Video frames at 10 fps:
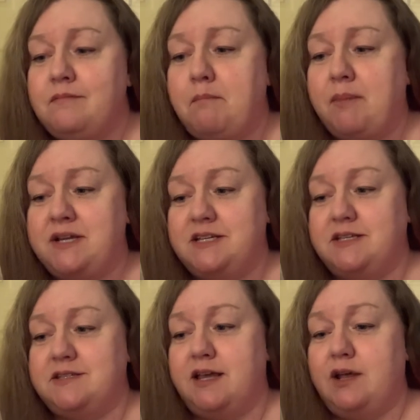
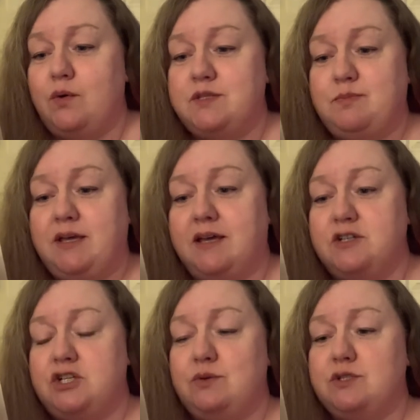Bunty said it was
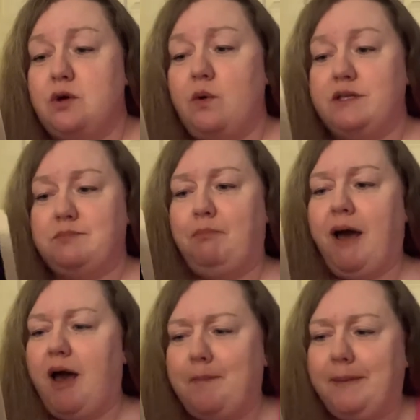because she was always
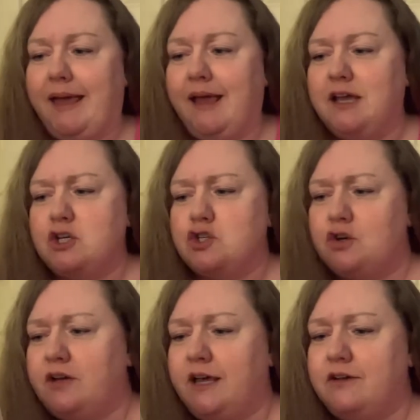popping and
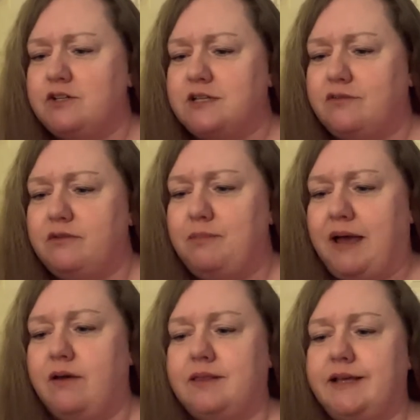jerking herself
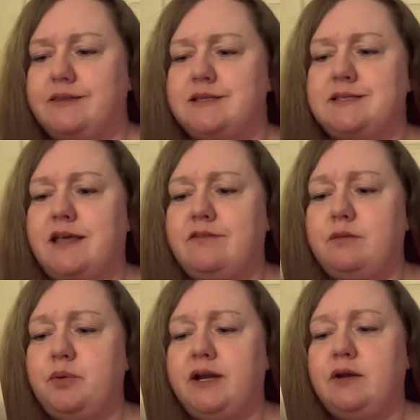about like the
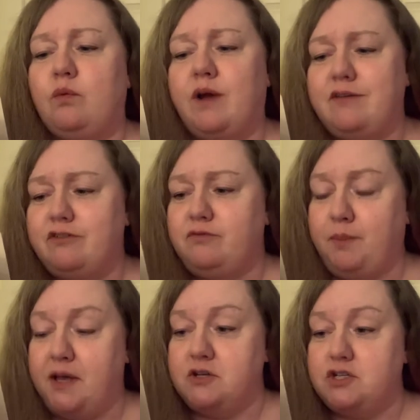celebrated wife of
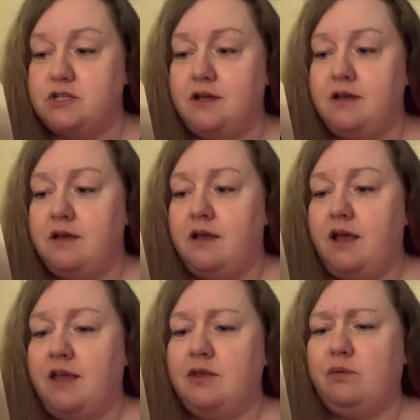Punch.
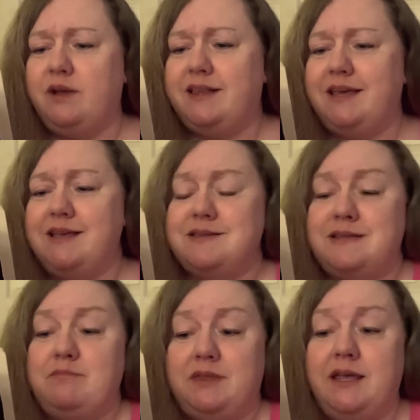And there really is
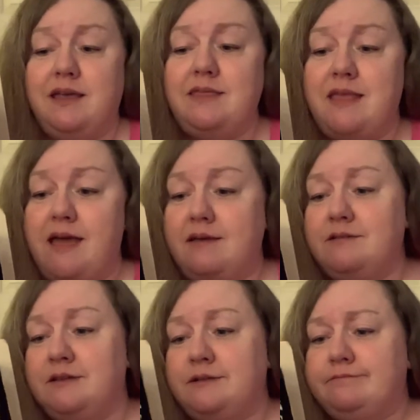something in that.
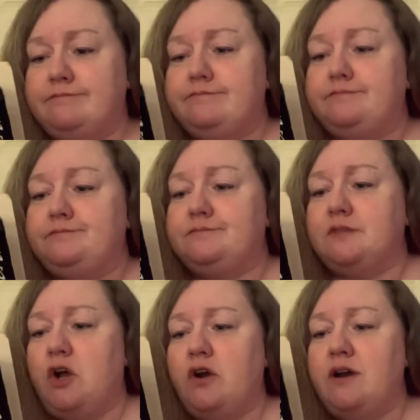
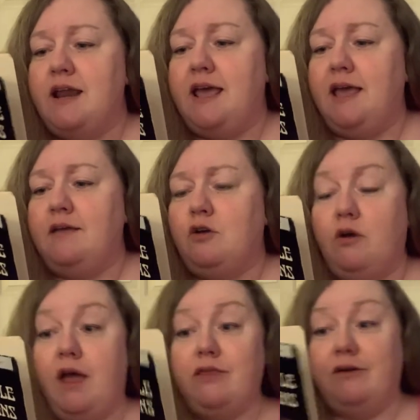Her name, her
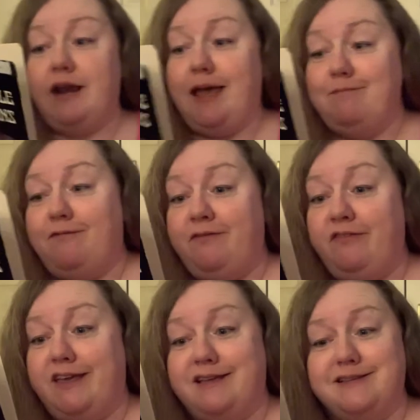other name,
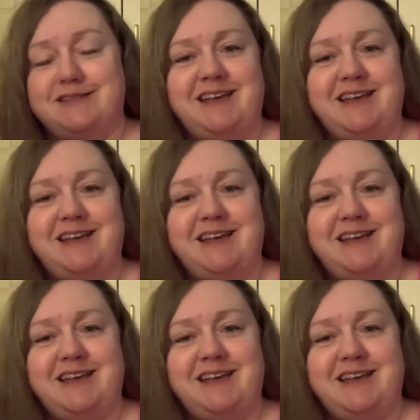Fizz,